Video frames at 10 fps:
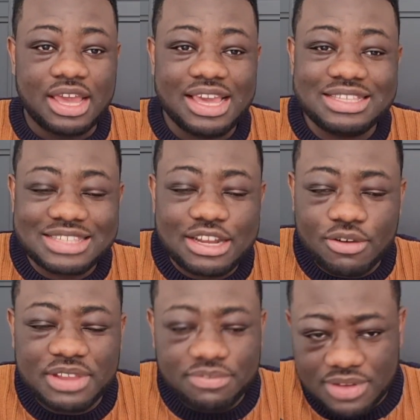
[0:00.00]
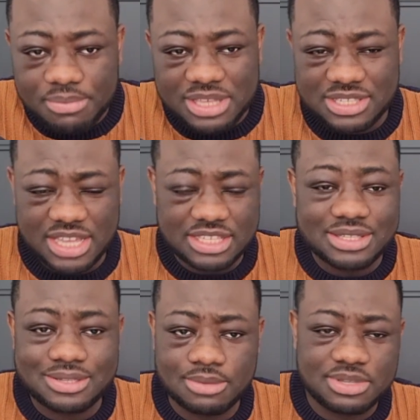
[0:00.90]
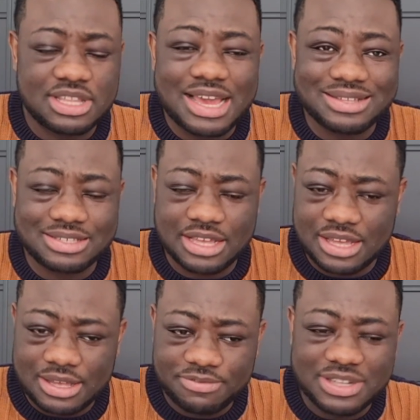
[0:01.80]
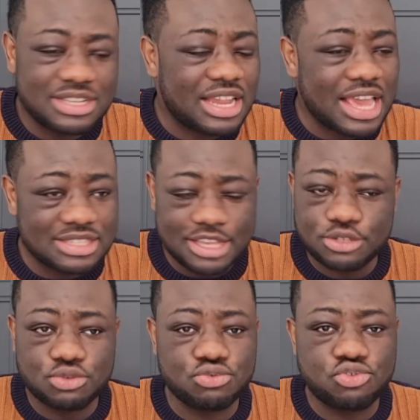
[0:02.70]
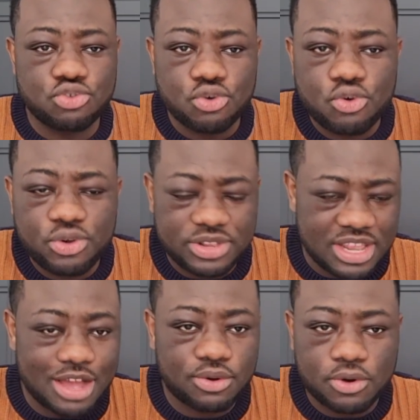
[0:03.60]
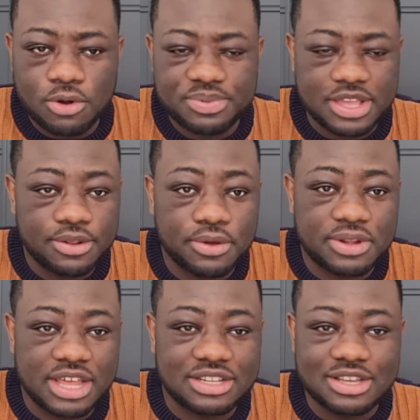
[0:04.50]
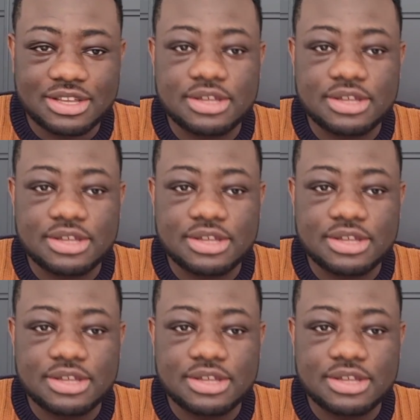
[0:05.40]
Instead of the farmers getting subsidized fertilizers to grow their crops and all that,